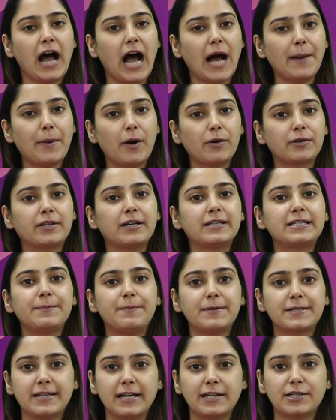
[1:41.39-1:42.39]
About
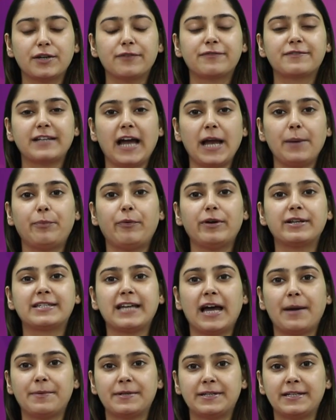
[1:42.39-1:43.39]
30% of type 1
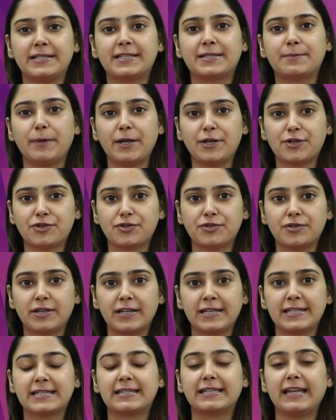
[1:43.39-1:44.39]
diabetes patient
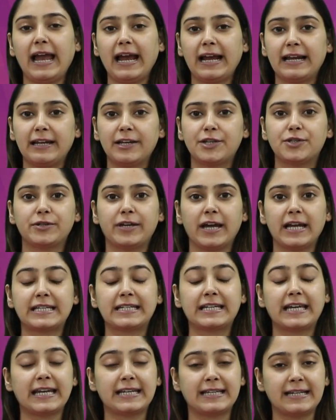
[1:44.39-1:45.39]
is likely to
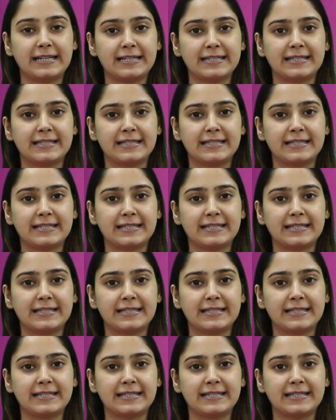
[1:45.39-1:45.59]
get kidney